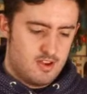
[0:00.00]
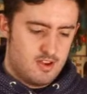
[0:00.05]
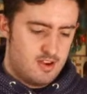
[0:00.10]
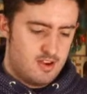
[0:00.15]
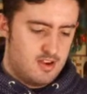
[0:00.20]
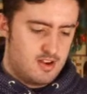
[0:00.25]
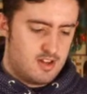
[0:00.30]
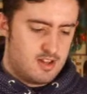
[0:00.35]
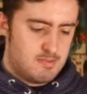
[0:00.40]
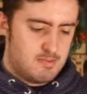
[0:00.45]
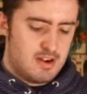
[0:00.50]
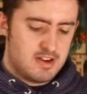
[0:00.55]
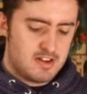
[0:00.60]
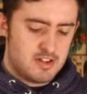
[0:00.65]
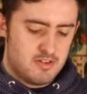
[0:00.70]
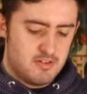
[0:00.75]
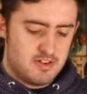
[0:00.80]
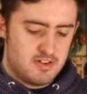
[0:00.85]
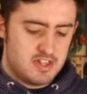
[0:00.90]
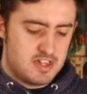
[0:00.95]
Imagine
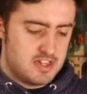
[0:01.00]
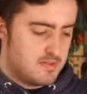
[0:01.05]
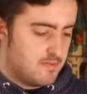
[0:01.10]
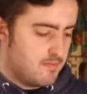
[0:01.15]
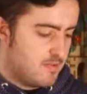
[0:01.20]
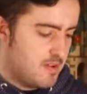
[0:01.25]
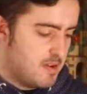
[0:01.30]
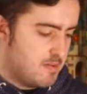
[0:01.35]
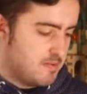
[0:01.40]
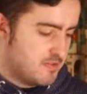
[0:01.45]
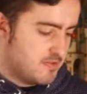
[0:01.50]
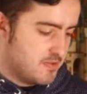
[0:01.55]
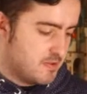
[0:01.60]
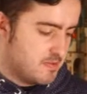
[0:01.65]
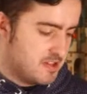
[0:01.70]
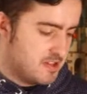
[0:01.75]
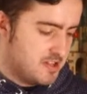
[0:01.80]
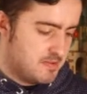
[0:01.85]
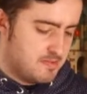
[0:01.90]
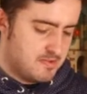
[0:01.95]
Lord season 3 was
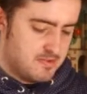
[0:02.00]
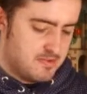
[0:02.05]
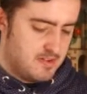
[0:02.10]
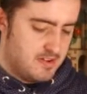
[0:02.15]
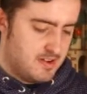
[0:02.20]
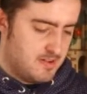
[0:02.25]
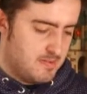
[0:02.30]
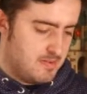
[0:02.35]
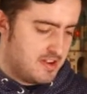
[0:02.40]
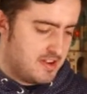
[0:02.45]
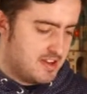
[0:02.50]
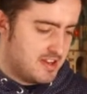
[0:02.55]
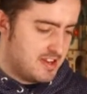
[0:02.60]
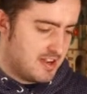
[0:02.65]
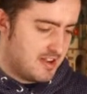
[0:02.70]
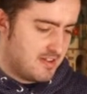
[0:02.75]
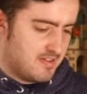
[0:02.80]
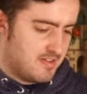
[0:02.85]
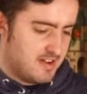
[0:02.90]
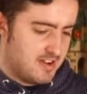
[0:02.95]
rubbish, but you know, we can
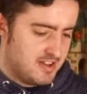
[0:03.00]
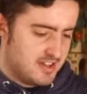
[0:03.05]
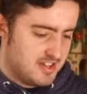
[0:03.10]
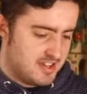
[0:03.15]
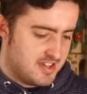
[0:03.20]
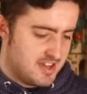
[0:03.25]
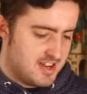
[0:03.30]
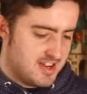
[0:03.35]
digress.